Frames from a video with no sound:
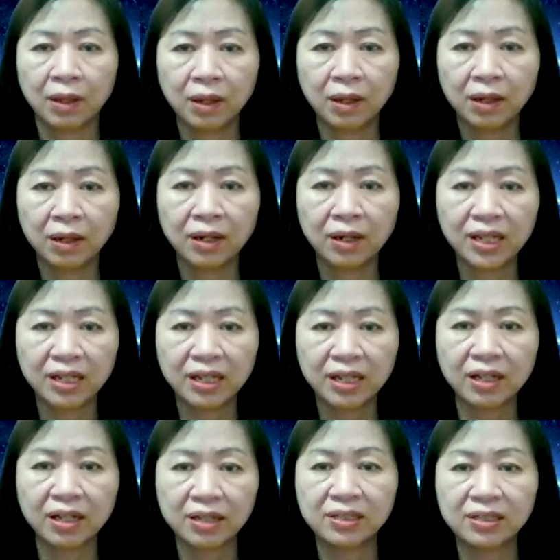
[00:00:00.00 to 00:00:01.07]

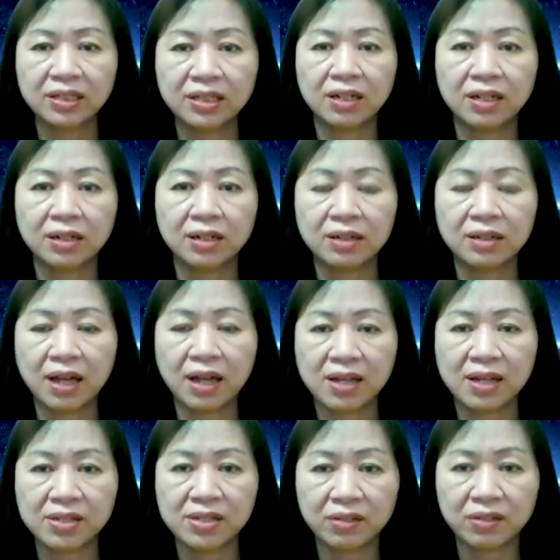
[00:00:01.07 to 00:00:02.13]
Linking in data
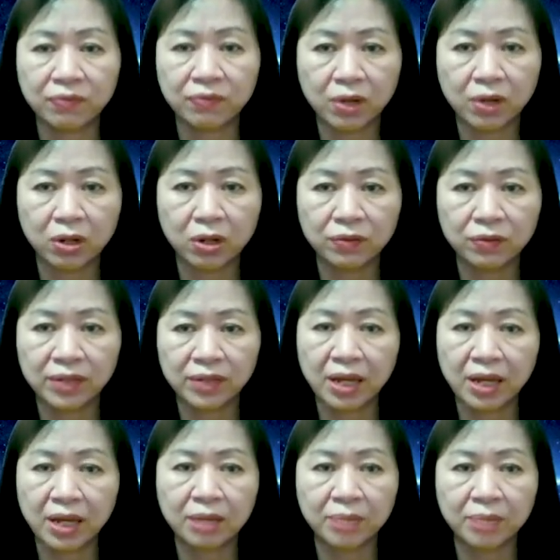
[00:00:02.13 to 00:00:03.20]
has evolved
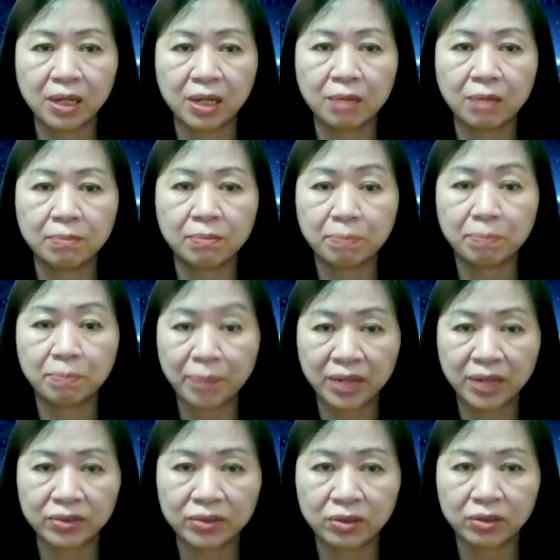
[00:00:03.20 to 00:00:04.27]
and become
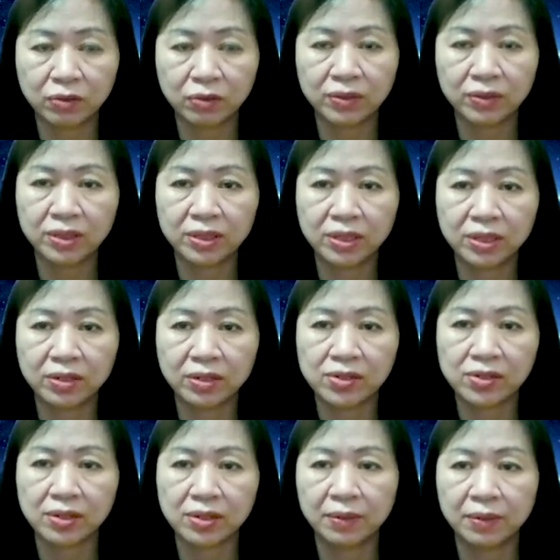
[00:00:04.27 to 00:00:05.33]
better over the
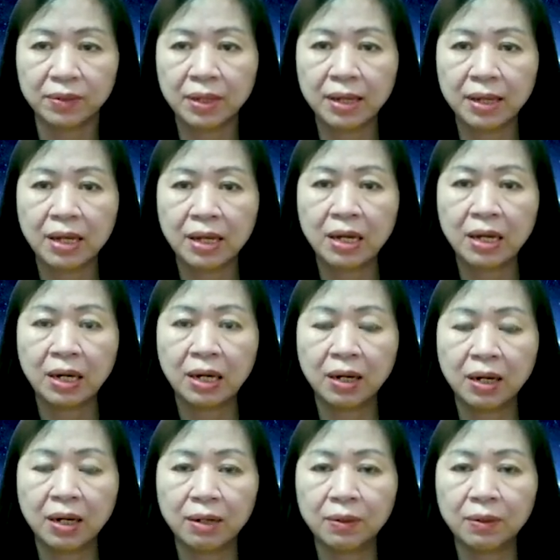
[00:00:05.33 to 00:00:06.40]
years.
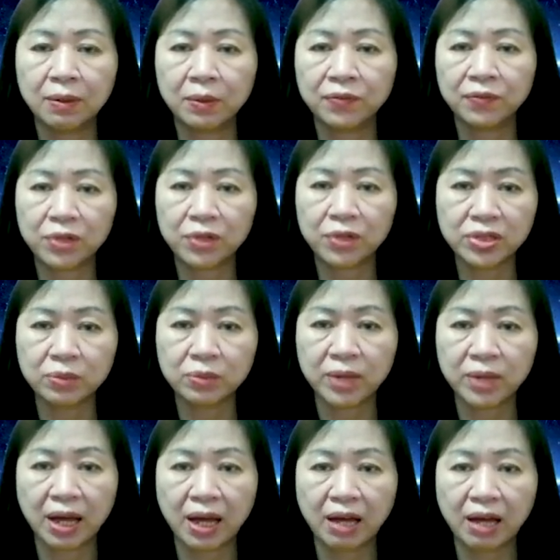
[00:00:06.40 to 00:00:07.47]
First,
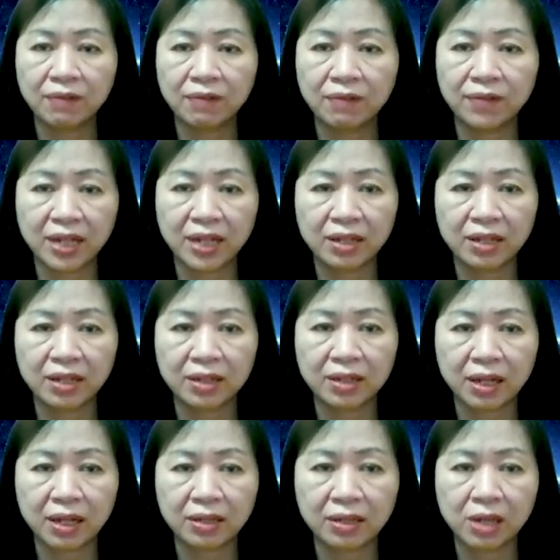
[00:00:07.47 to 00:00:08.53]
we have link
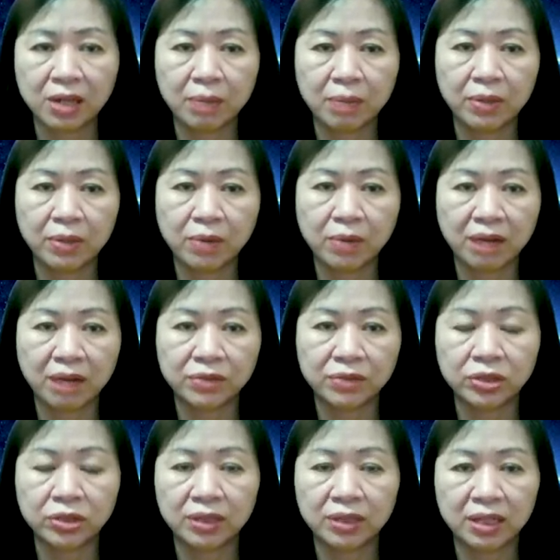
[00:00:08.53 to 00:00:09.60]
and topic wrap
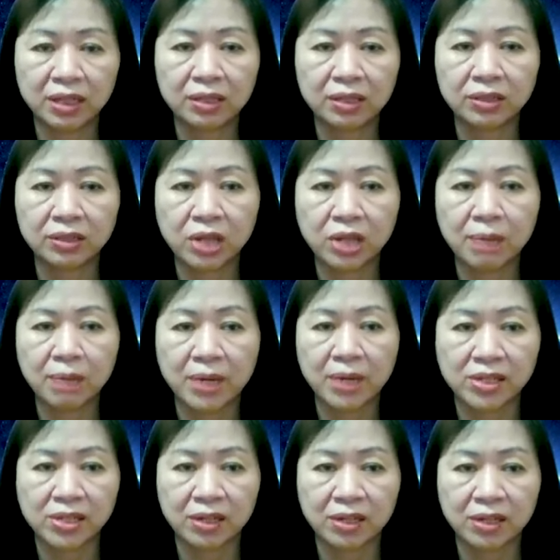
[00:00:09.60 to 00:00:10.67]
to link
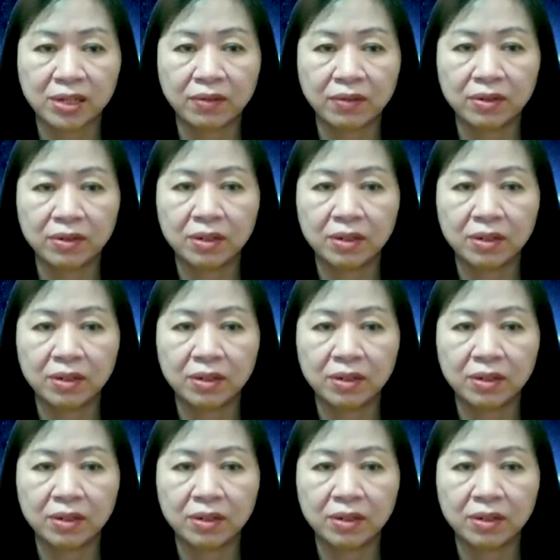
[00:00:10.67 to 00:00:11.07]
topics together.